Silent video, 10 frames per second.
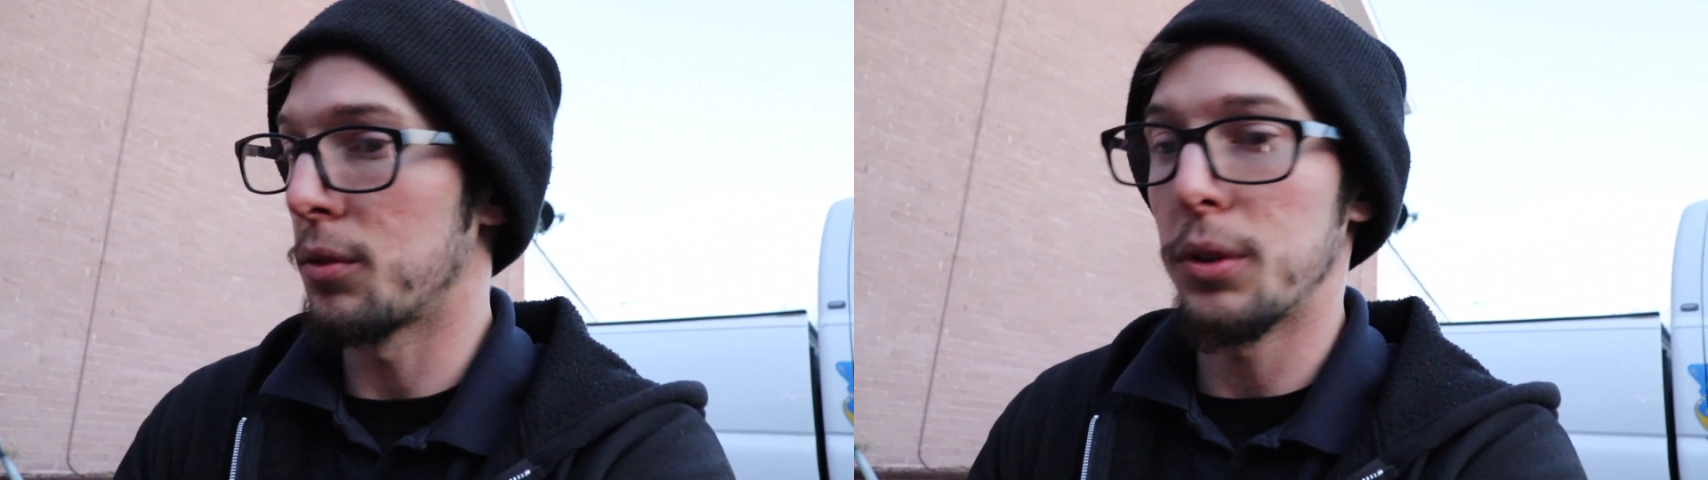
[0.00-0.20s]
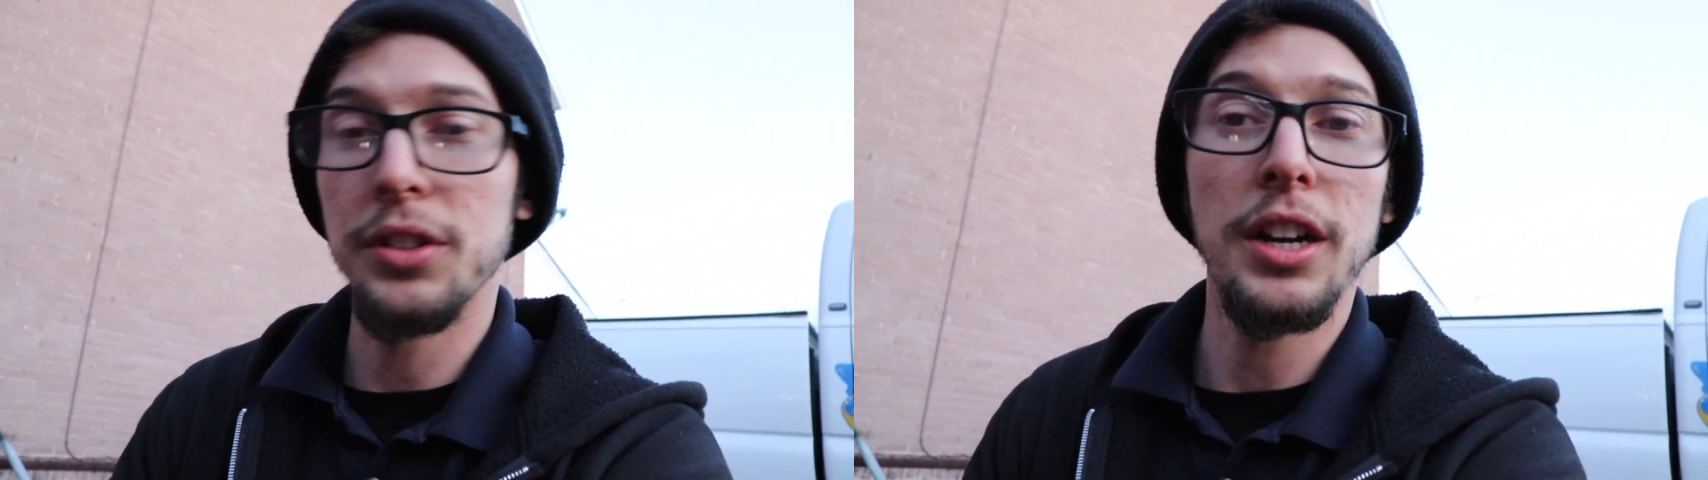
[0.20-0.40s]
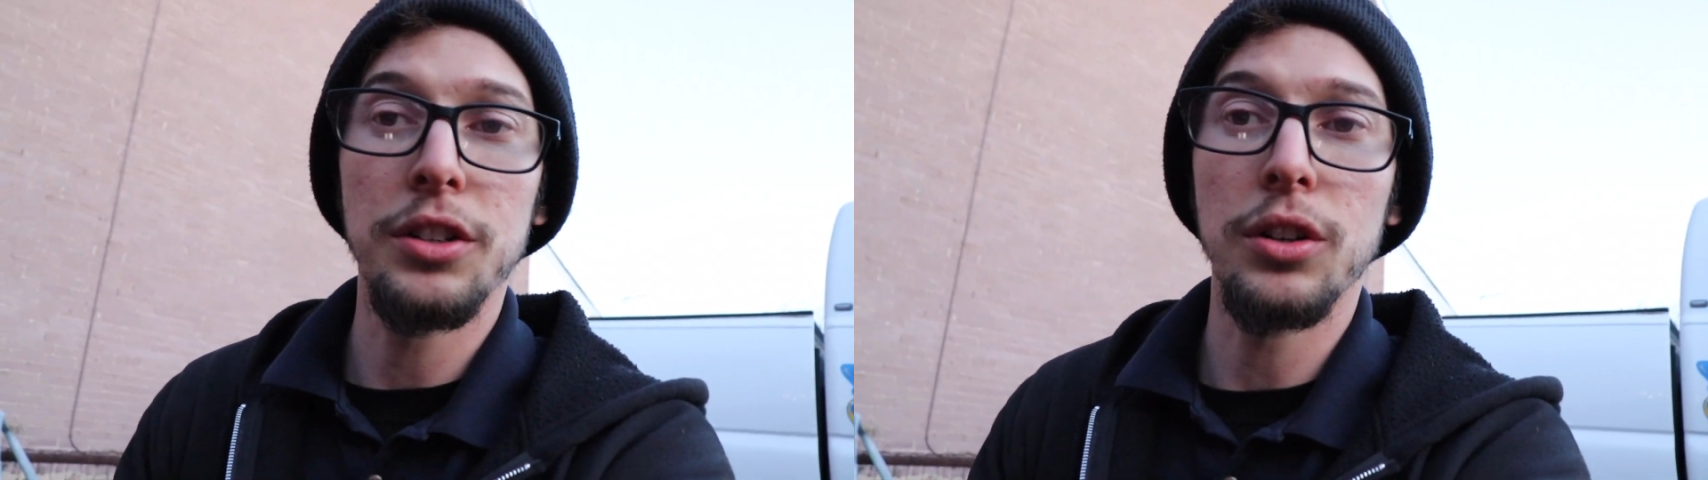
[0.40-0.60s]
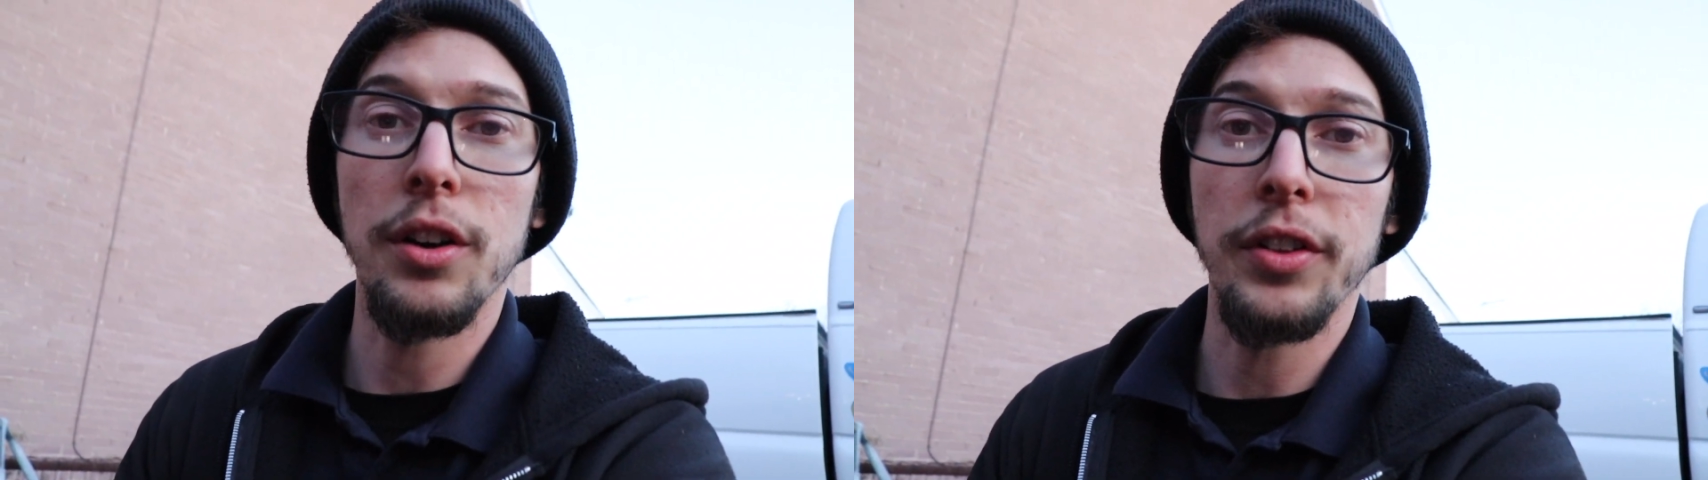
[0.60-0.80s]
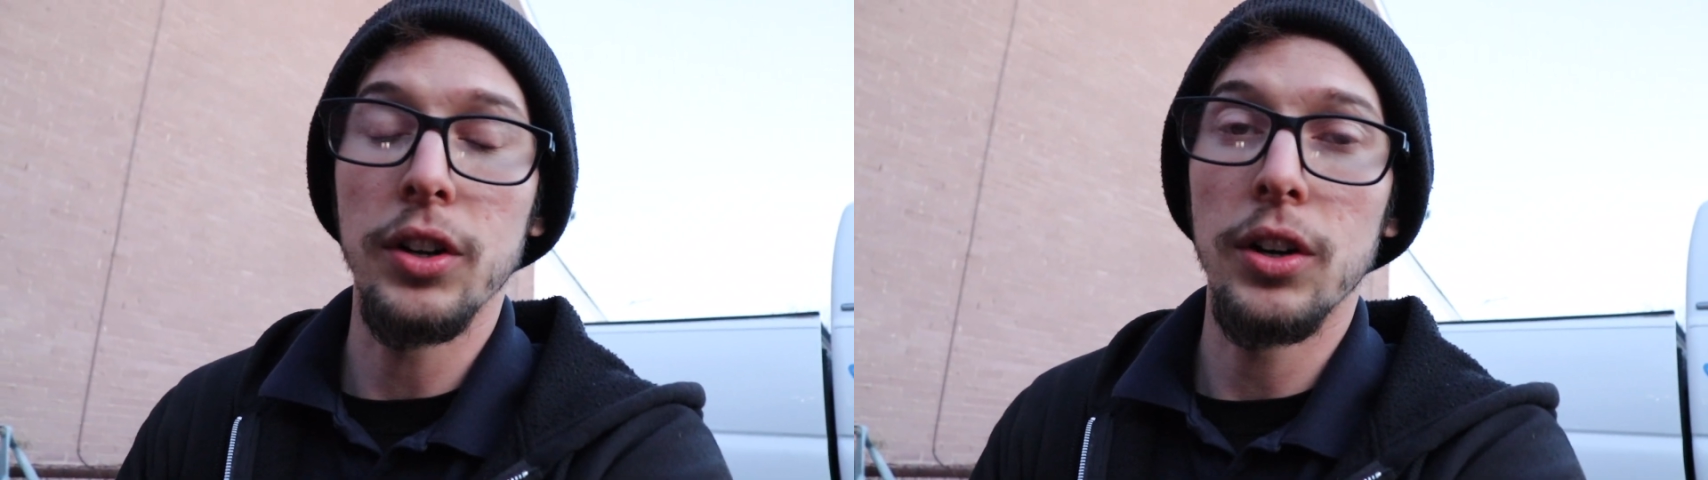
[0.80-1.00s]
ones that I took
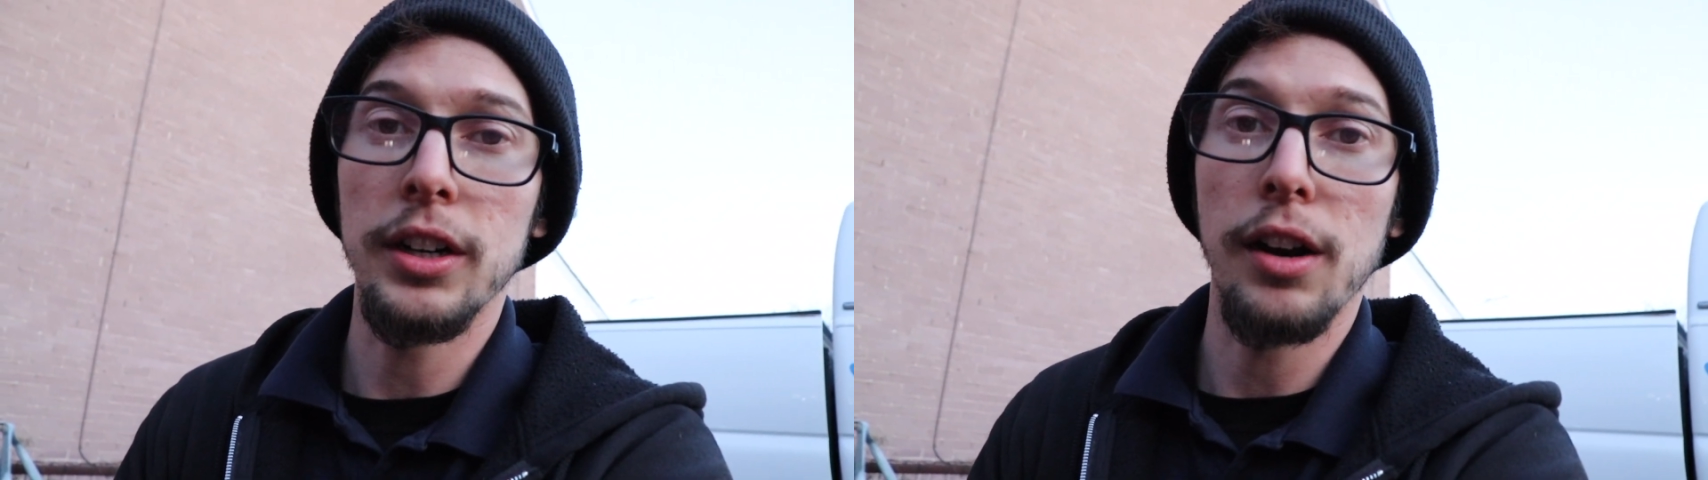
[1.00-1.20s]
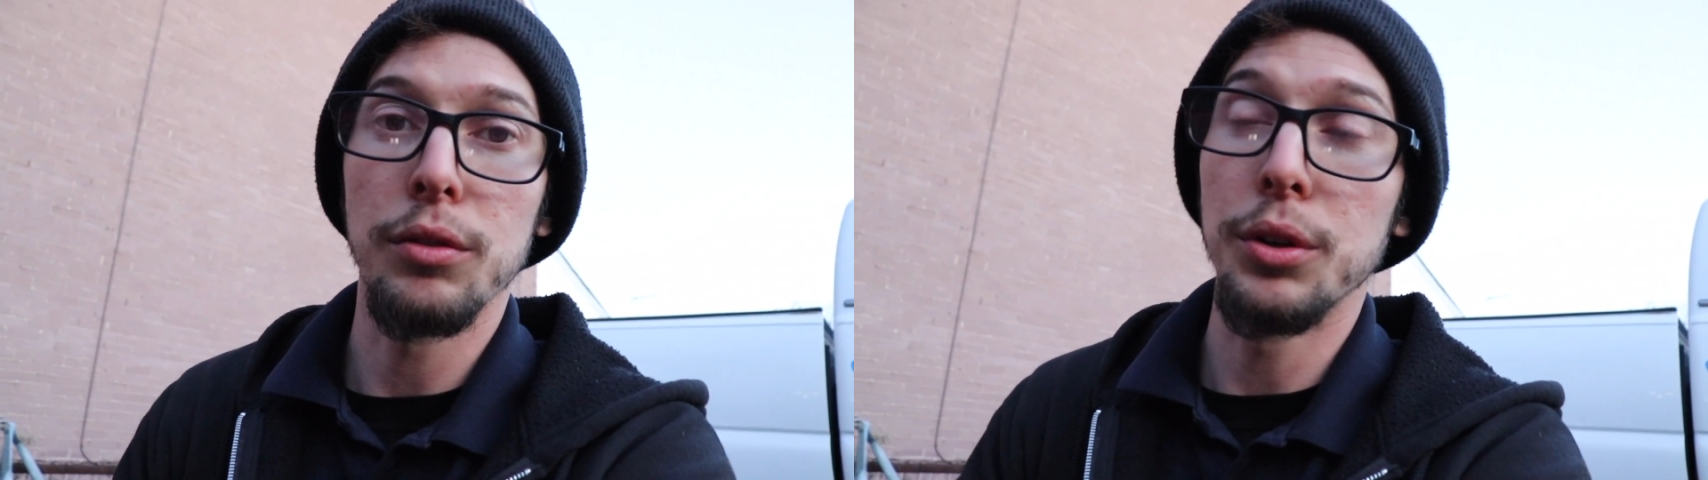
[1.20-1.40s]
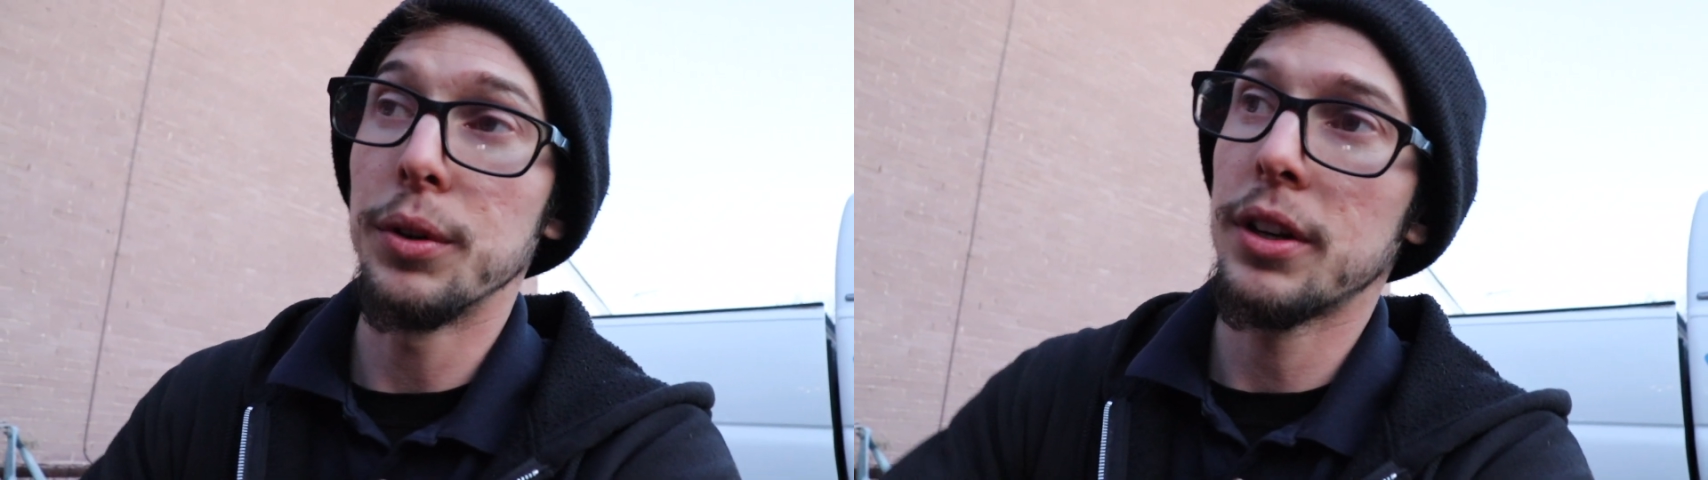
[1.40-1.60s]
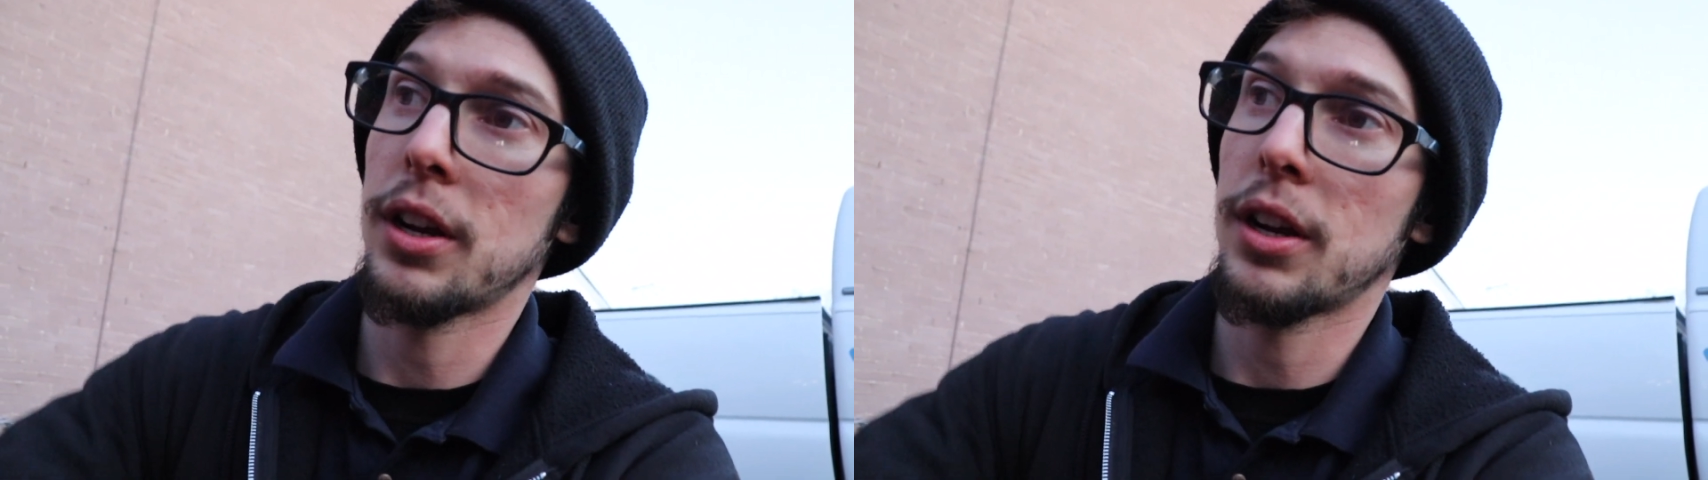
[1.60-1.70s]
off the car got ruined.